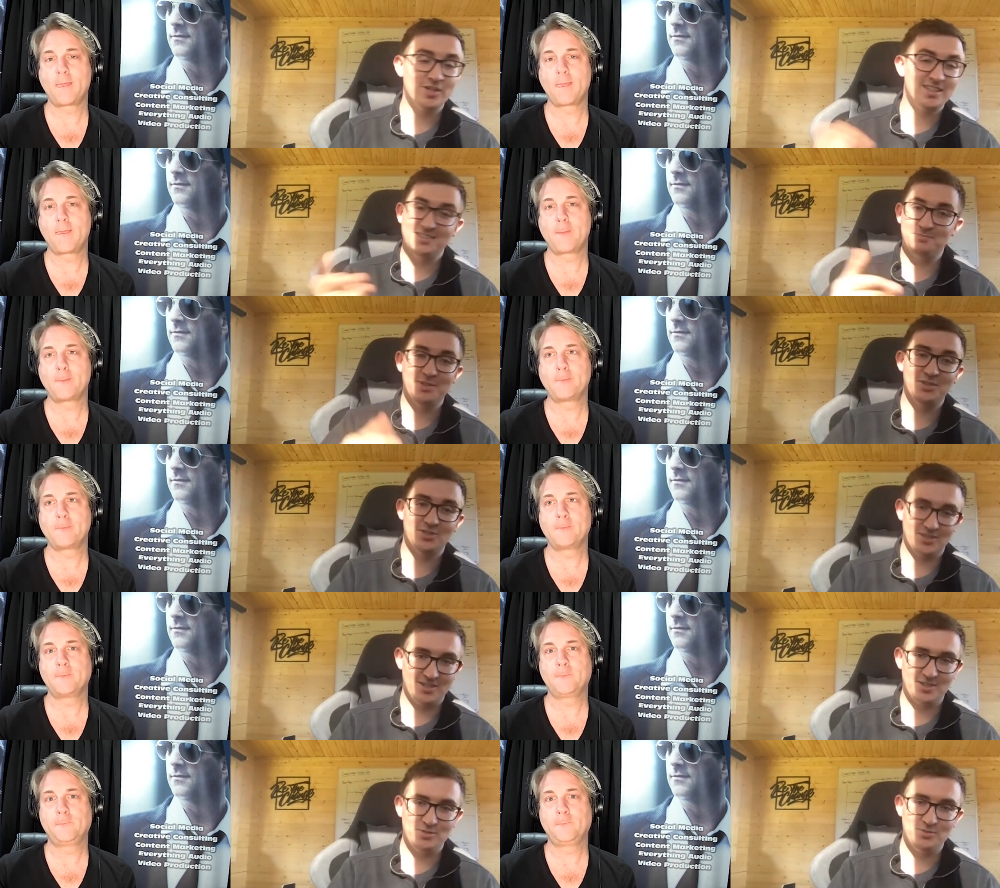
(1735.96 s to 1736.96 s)
Speaker 1: at least being on
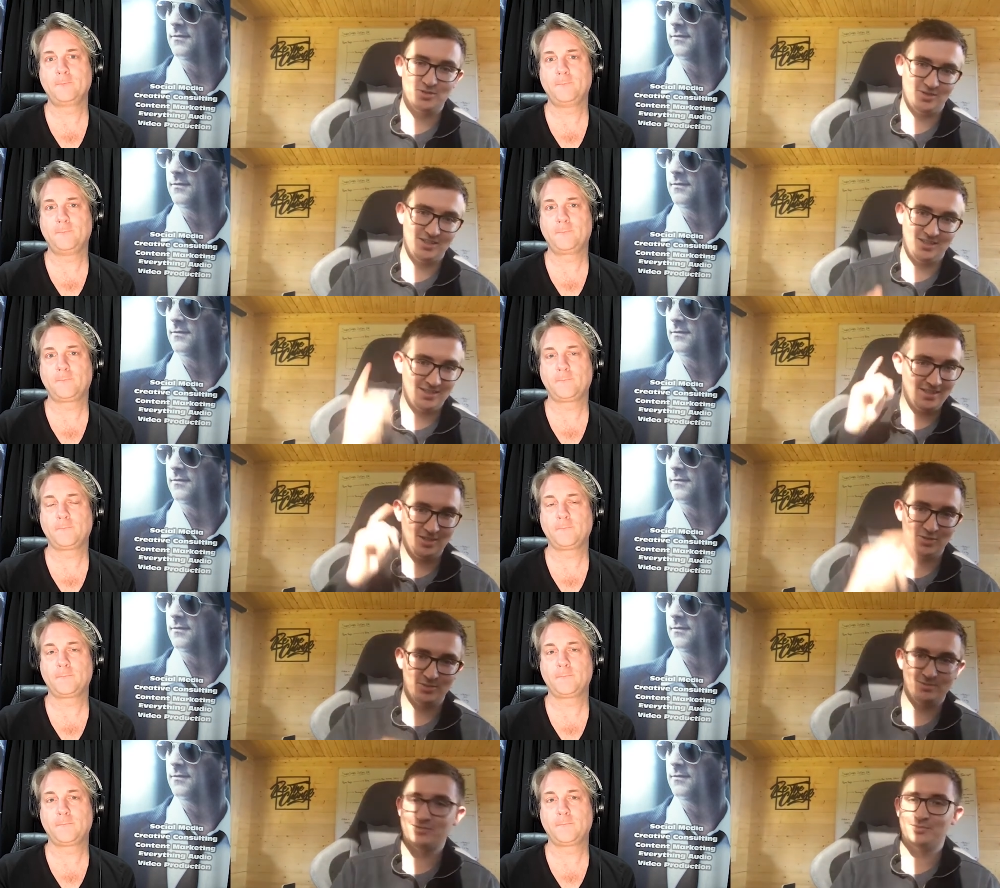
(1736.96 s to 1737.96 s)
the ground so that you can hear
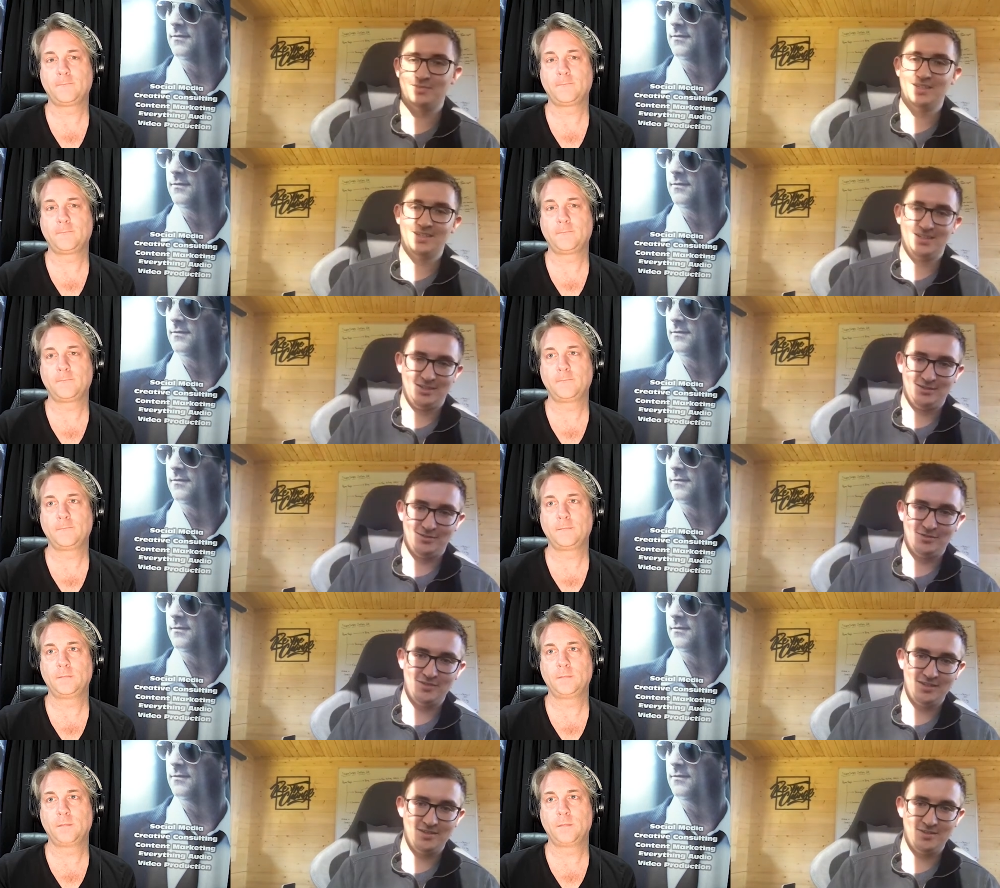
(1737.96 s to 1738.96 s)
them from
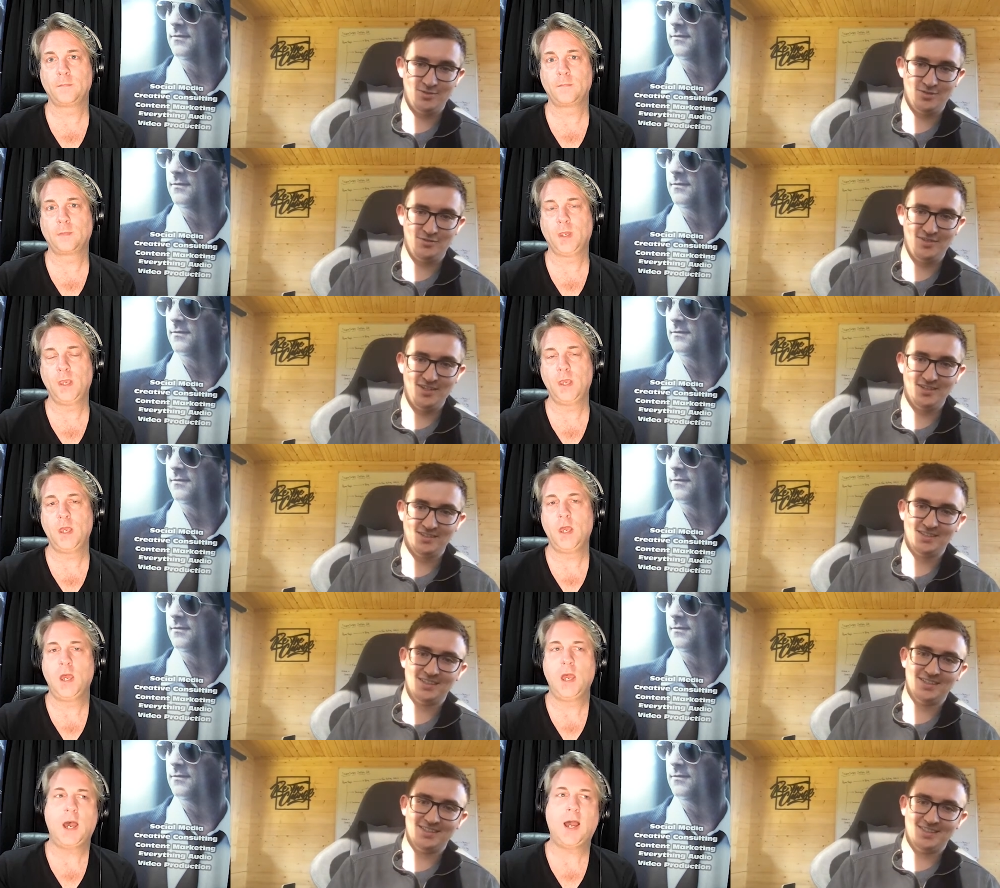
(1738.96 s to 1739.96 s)
fifteen thousand feet
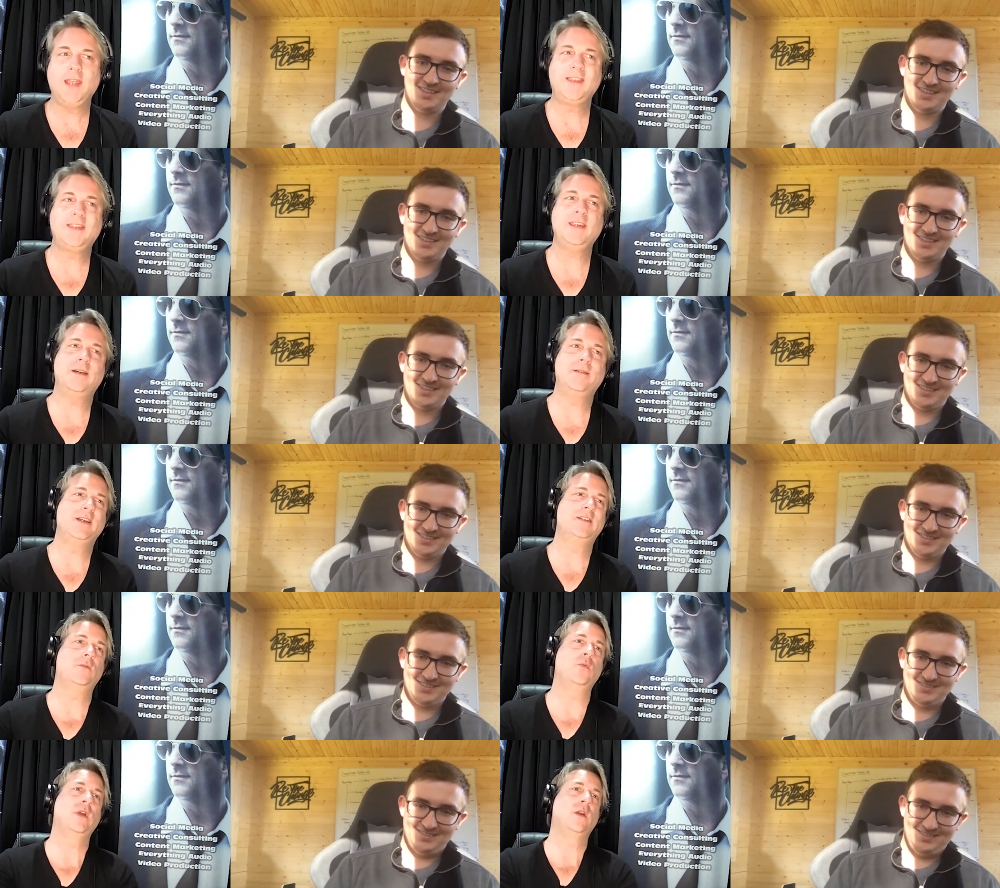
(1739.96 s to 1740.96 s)
Speaker 2: see, it's
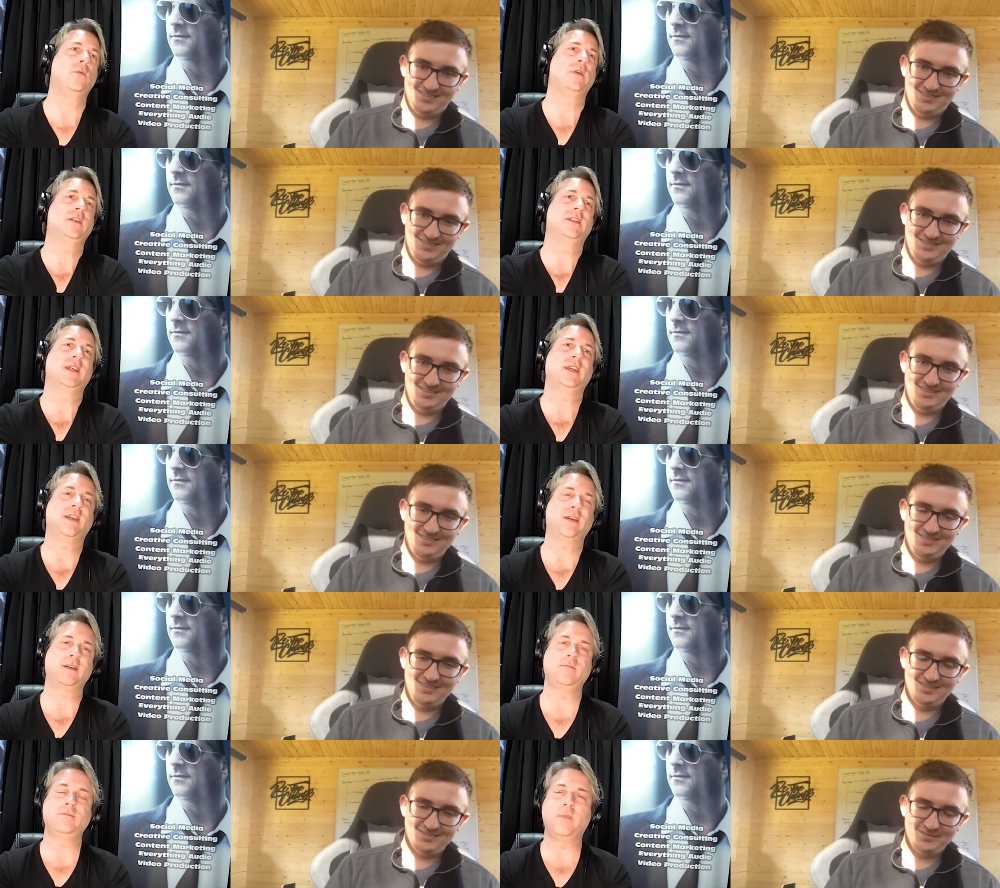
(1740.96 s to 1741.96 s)
a weird one. It's like
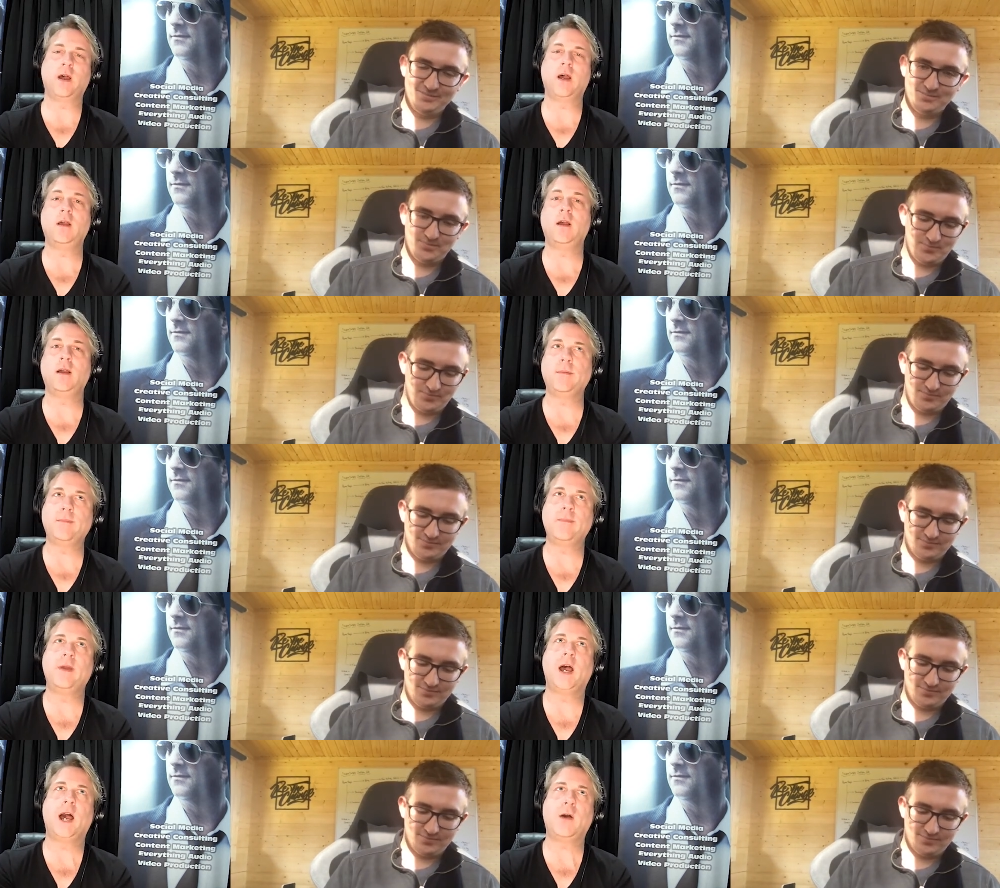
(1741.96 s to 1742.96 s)

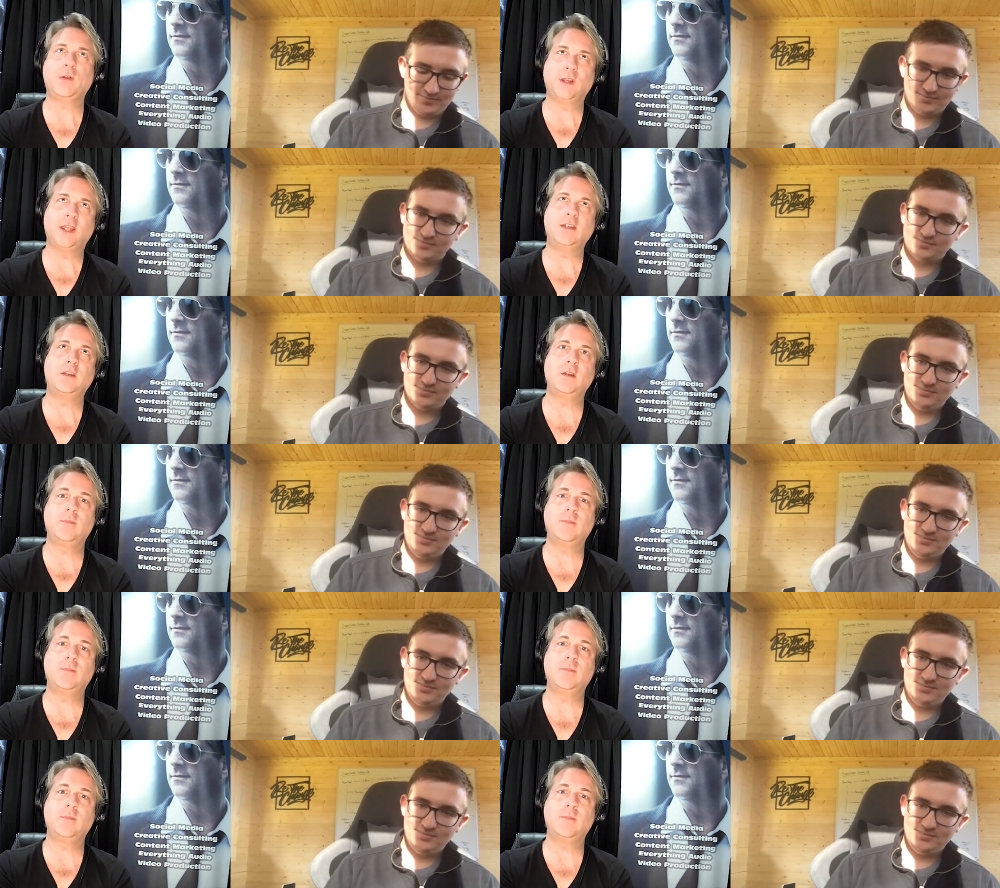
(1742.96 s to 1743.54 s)
I would like to,